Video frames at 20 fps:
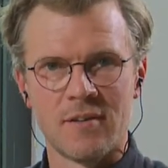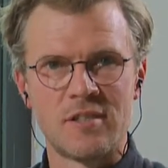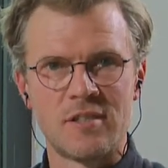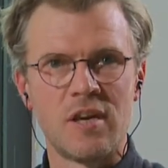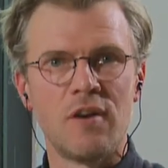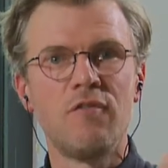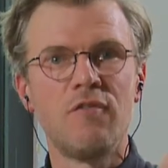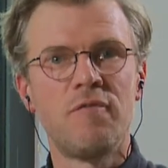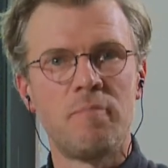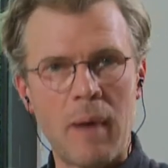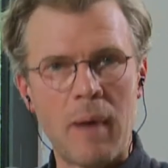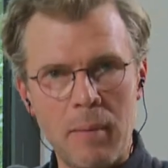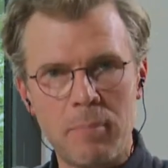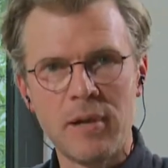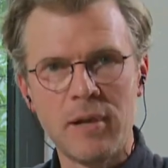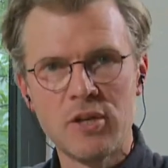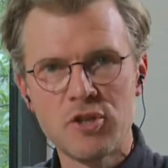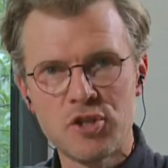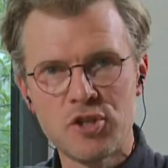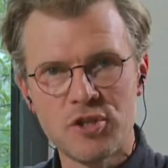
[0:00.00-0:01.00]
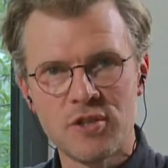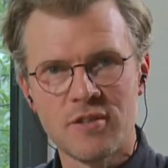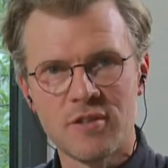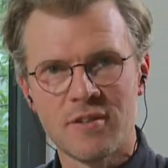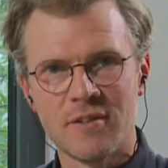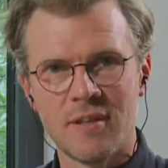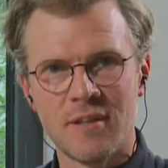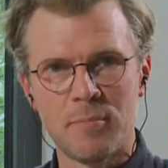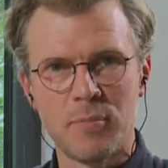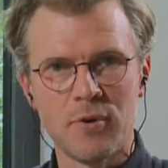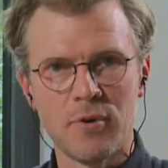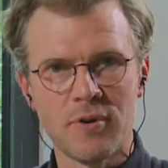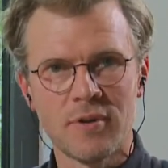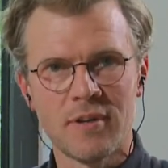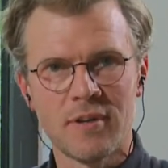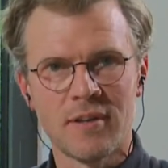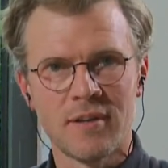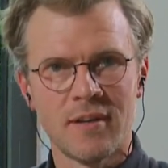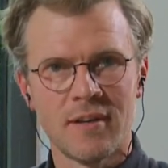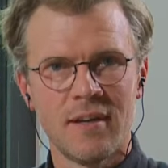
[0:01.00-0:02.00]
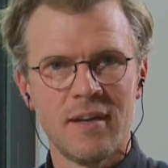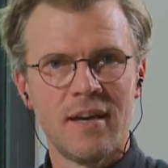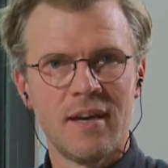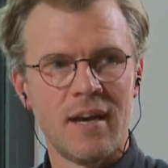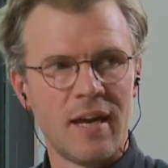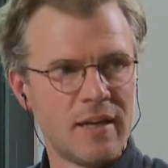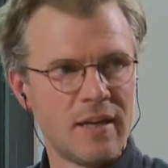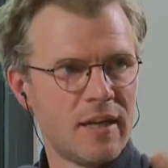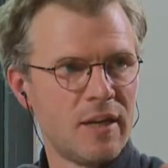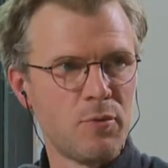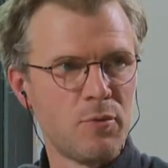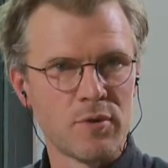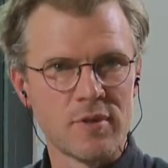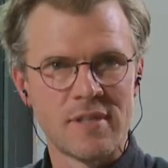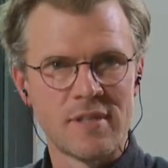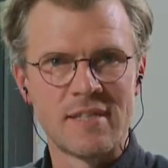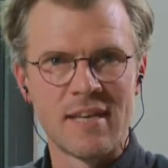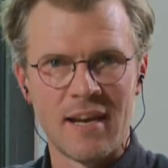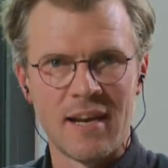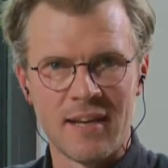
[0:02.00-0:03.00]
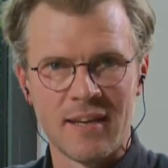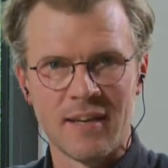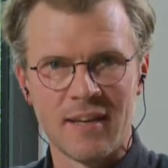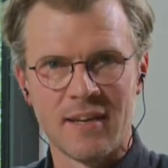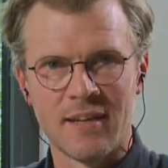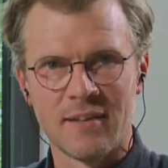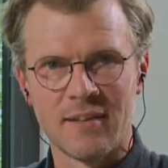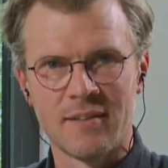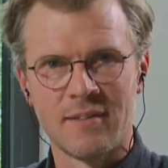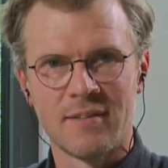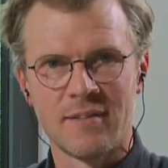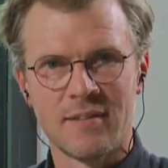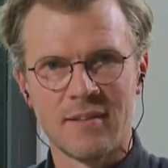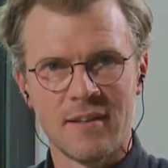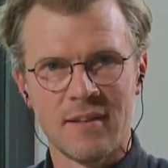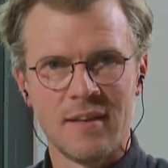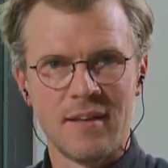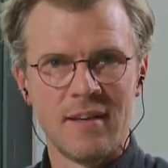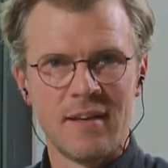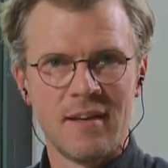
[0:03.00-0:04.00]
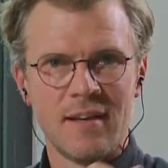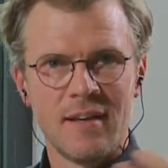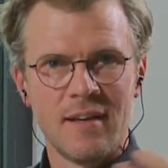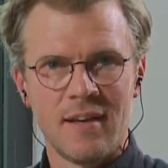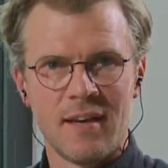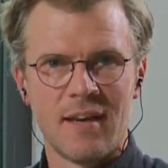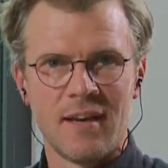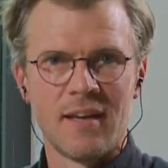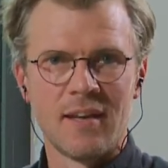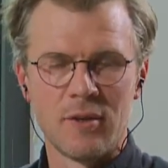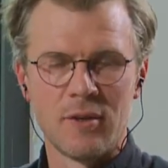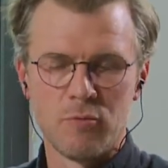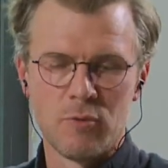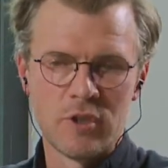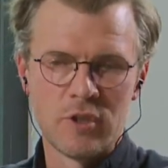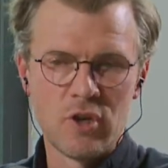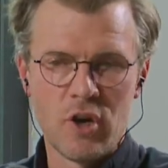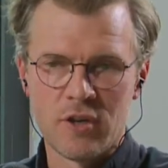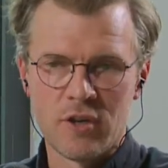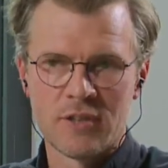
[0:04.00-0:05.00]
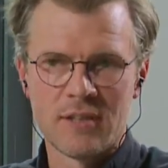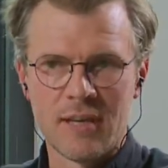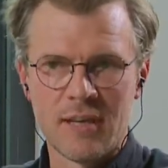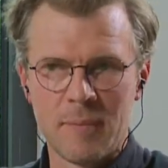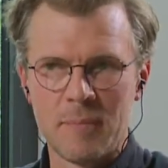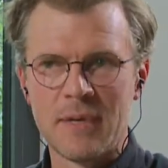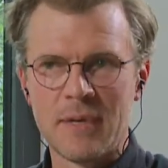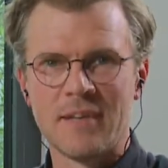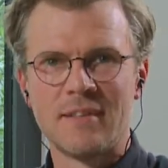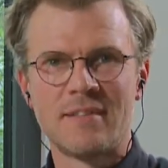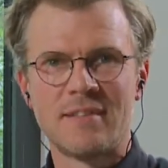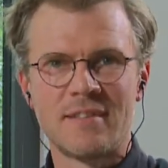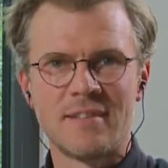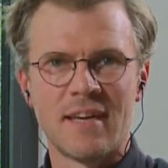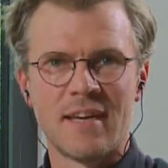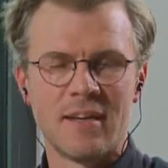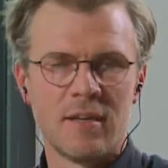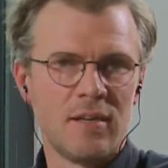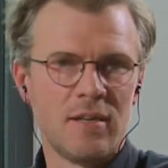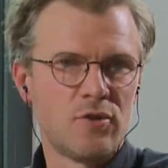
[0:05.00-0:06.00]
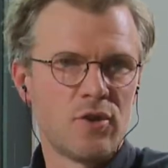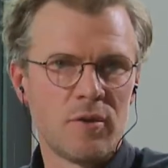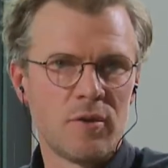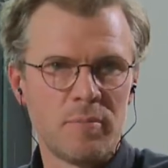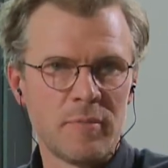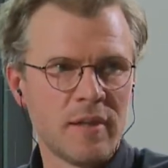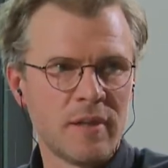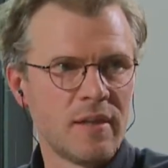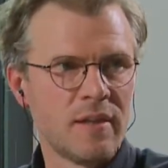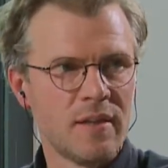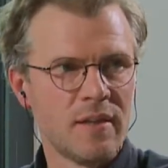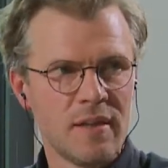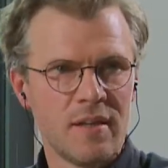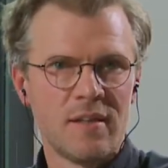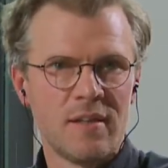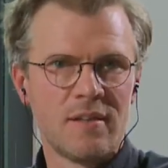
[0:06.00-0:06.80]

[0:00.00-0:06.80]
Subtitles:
self-published the book, and he was selling it. And we talked a bit, and he told me,